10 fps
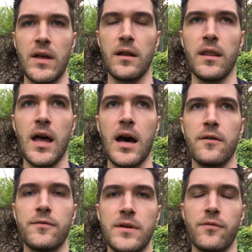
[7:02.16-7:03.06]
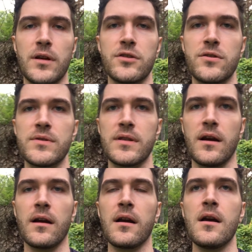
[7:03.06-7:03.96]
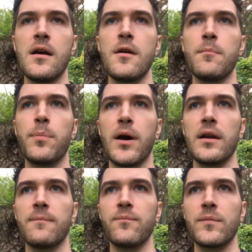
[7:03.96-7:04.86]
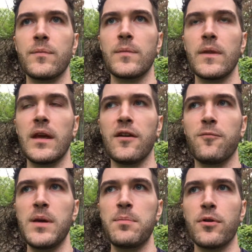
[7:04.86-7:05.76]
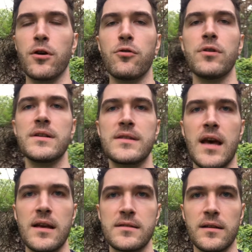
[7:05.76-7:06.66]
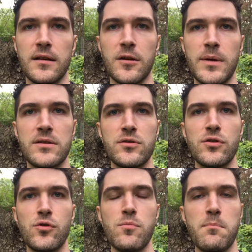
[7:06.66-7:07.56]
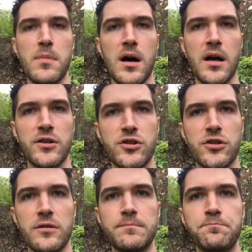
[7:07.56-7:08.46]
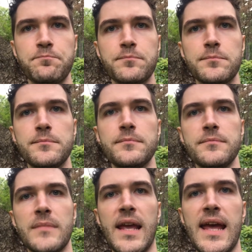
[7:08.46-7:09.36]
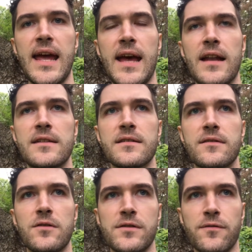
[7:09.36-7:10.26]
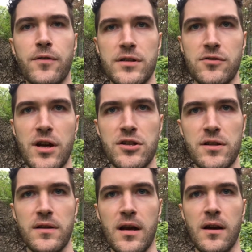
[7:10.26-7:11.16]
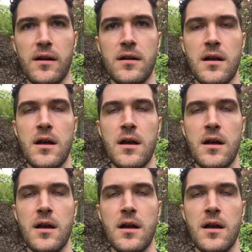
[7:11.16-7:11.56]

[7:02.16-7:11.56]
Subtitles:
a lot of different issues there. But if people are criticized a little bit too much and there's the frustration there,